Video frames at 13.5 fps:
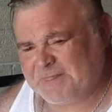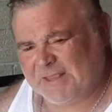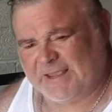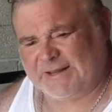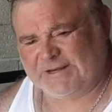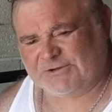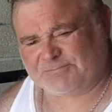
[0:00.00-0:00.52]

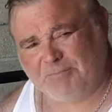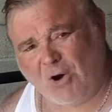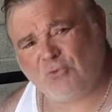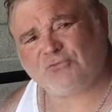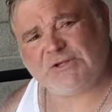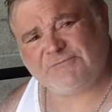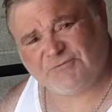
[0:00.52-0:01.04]
and it's
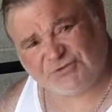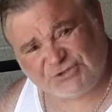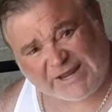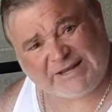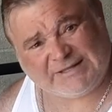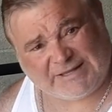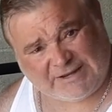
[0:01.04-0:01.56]
mostly for
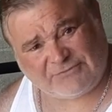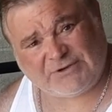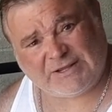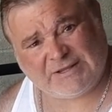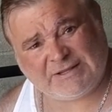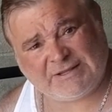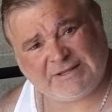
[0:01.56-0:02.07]
deadlift.
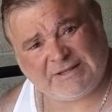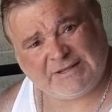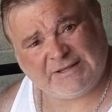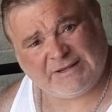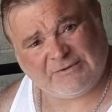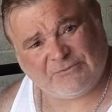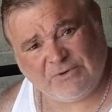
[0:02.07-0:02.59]

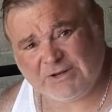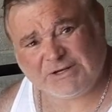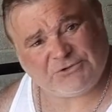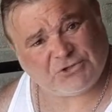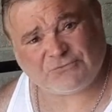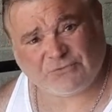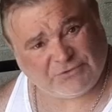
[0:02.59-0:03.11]
Really
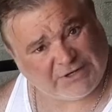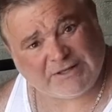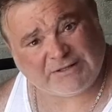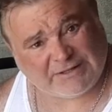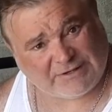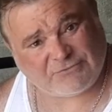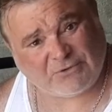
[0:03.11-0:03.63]
just for
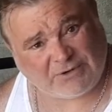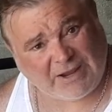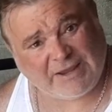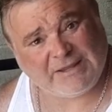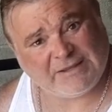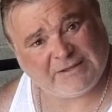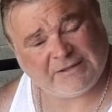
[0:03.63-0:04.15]
deadlift,
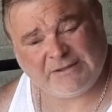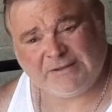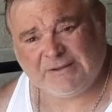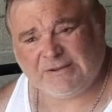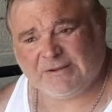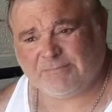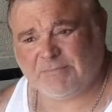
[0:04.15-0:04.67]
okay?
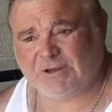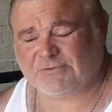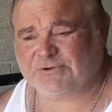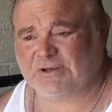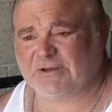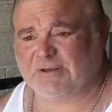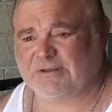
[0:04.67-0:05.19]
But
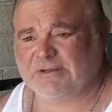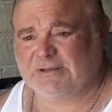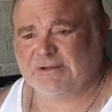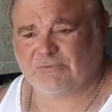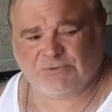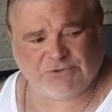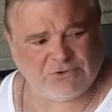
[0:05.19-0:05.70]

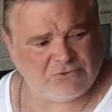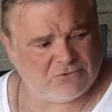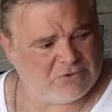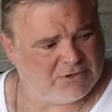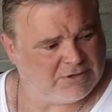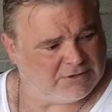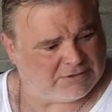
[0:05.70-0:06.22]
when
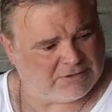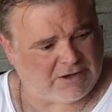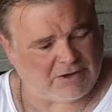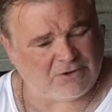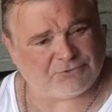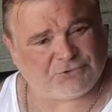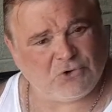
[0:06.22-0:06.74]
you
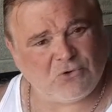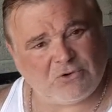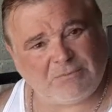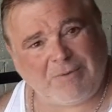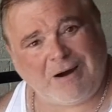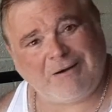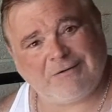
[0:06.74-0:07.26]
got two of
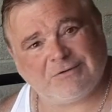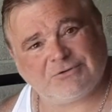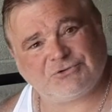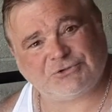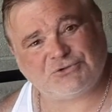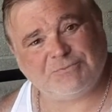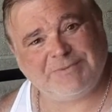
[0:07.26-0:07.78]
the bars
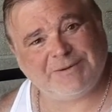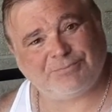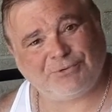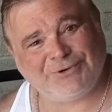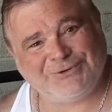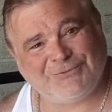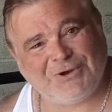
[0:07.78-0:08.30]
that you've been
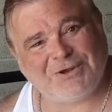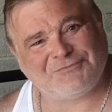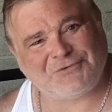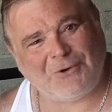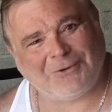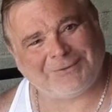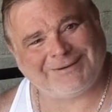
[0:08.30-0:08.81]
pretty rough
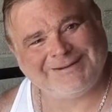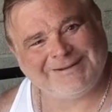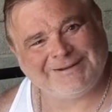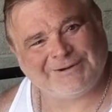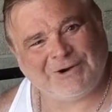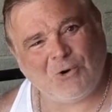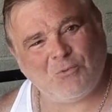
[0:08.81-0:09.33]
on
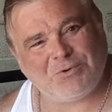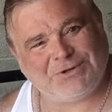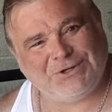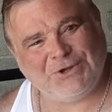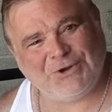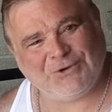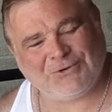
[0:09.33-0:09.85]
over the
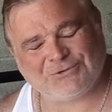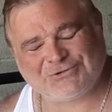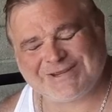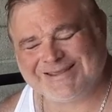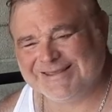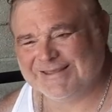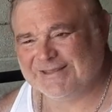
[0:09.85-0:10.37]
years,
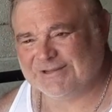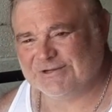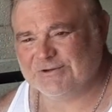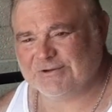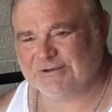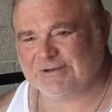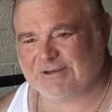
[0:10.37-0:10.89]

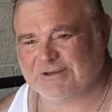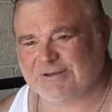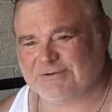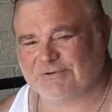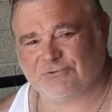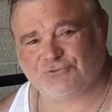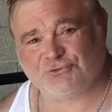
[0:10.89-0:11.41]

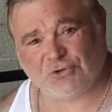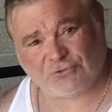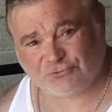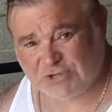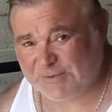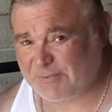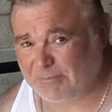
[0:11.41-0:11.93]
and the
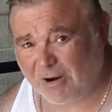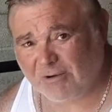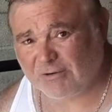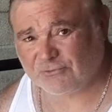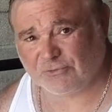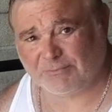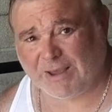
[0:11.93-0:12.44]
cheaper
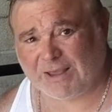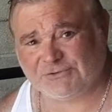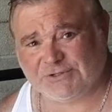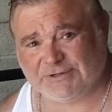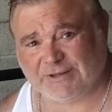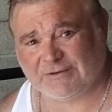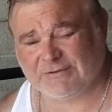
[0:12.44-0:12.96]
bars remind
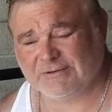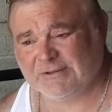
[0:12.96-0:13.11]
you now,